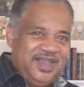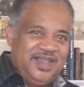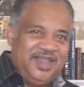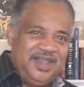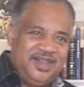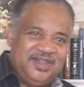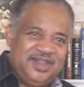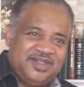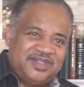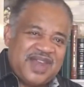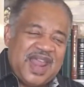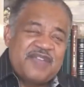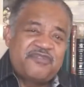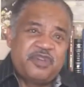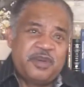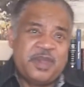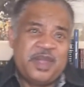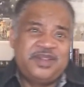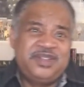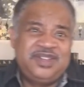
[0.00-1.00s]
It's
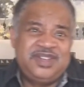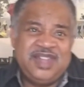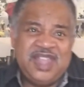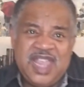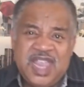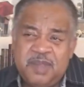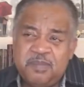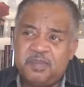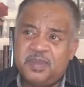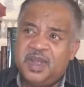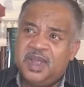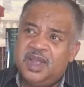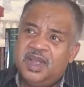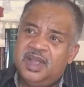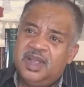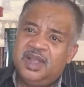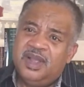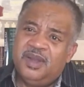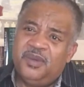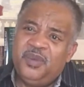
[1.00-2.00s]
like from the deep
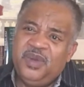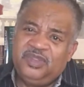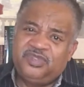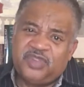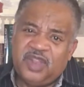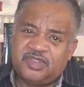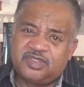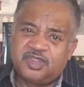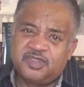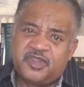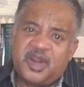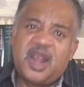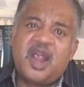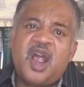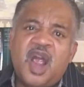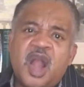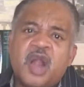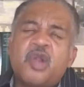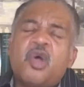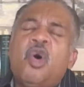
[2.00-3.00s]
recesses of our
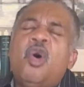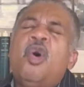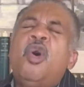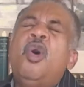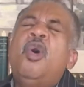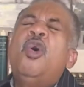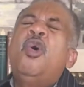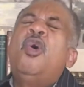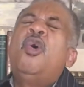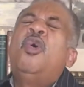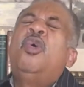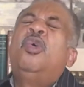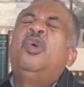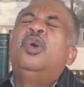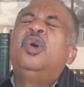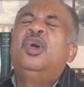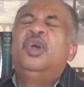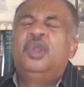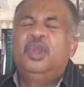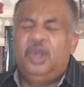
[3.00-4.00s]
heart.
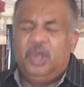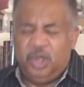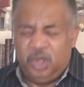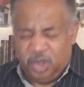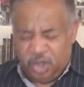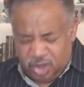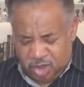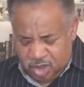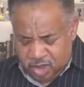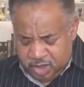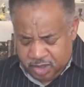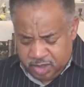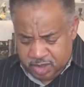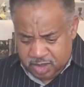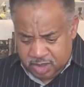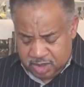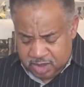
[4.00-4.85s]
Oh, Lord.